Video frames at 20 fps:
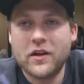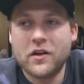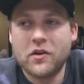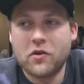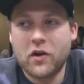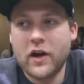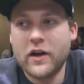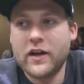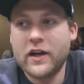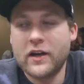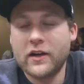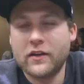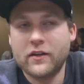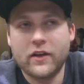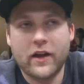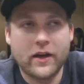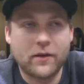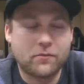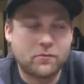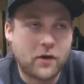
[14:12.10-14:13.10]
Grinding
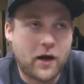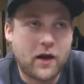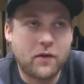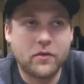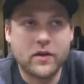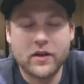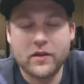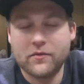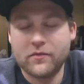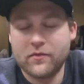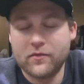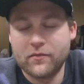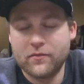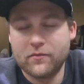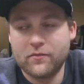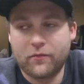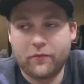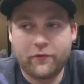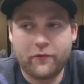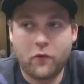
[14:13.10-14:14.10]
like probably
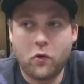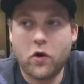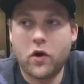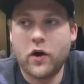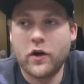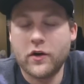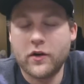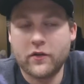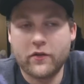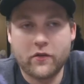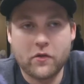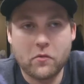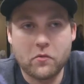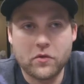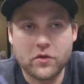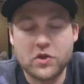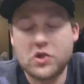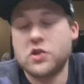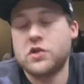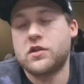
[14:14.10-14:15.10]
400 of them
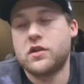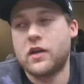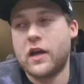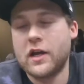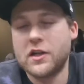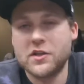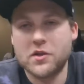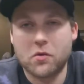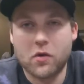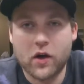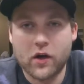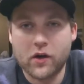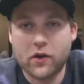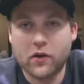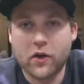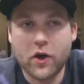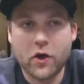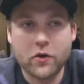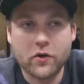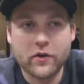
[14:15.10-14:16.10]
with just Lonzoroark
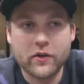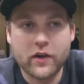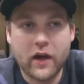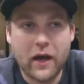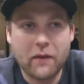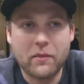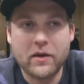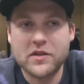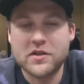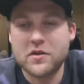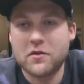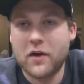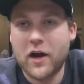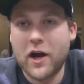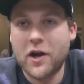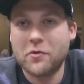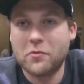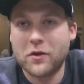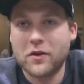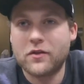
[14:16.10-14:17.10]
alone. I messed
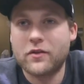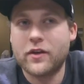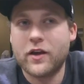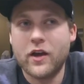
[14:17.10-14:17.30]
around with